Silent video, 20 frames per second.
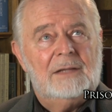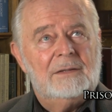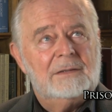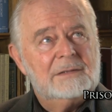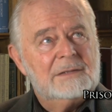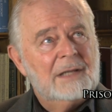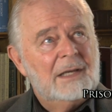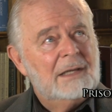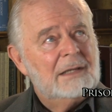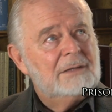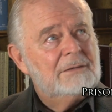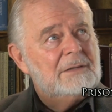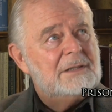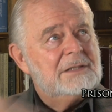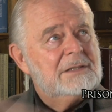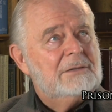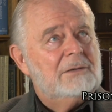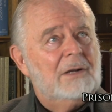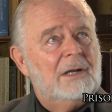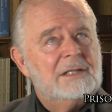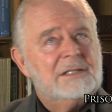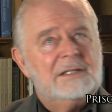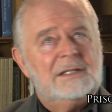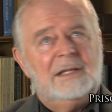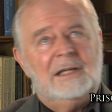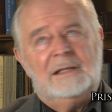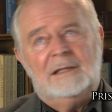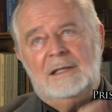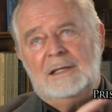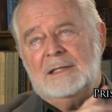those
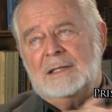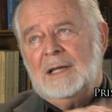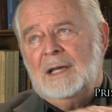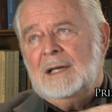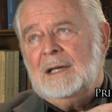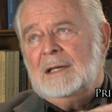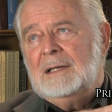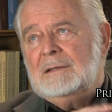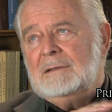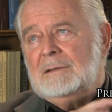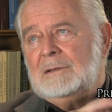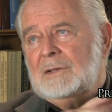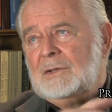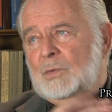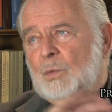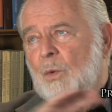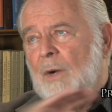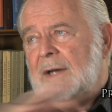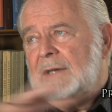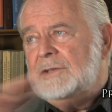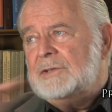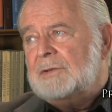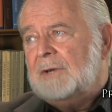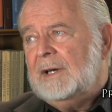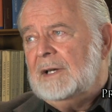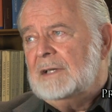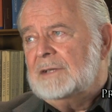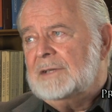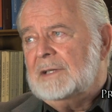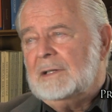crisscrossing and these white
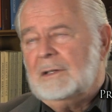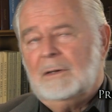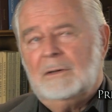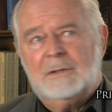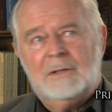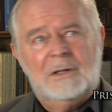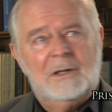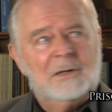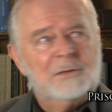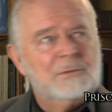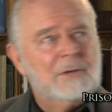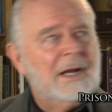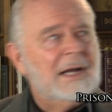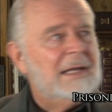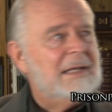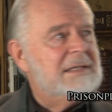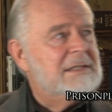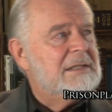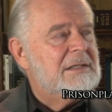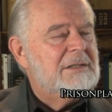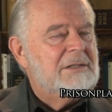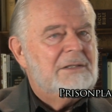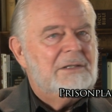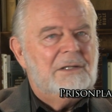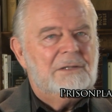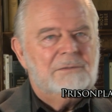trails that go to horizon,